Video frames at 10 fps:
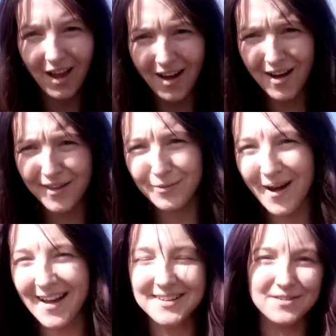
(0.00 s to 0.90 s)

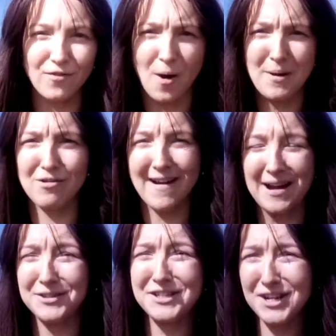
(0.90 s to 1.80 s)
earthworks from
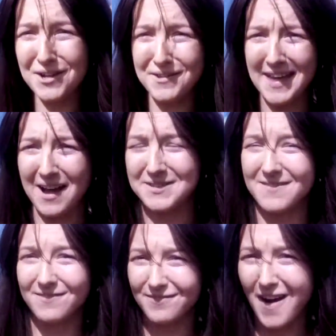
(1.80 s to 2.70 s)
around
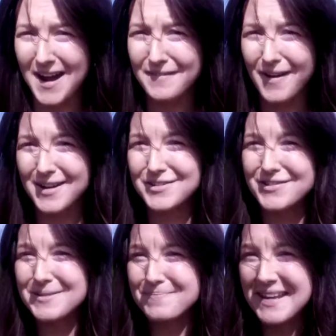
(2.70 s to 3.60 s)

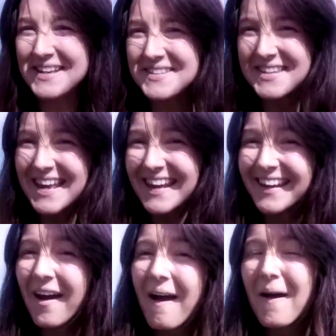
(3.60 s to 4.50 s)
2500
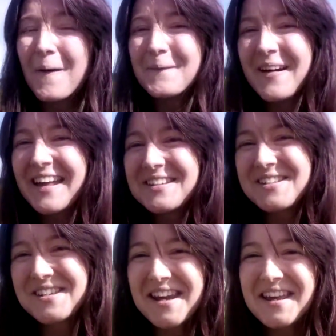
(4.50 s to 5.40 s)
BC,
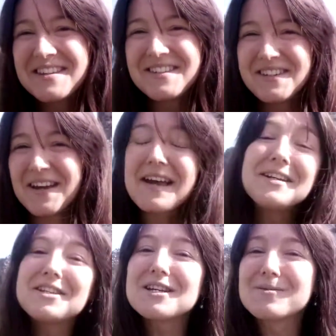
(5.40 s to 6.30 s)
which is it
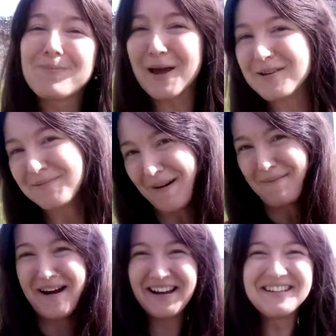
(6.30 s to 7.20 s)
just blows my
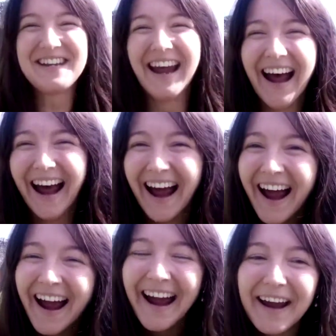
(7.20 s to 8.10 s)
mind
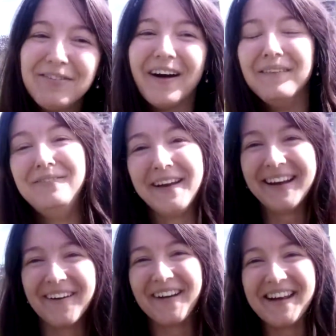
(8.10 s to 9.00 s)
if I'm
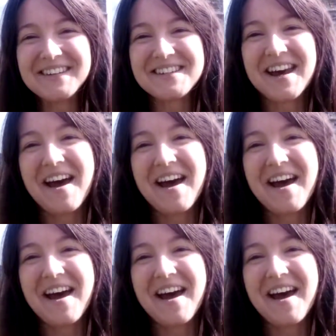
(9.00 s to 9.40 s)
being honest,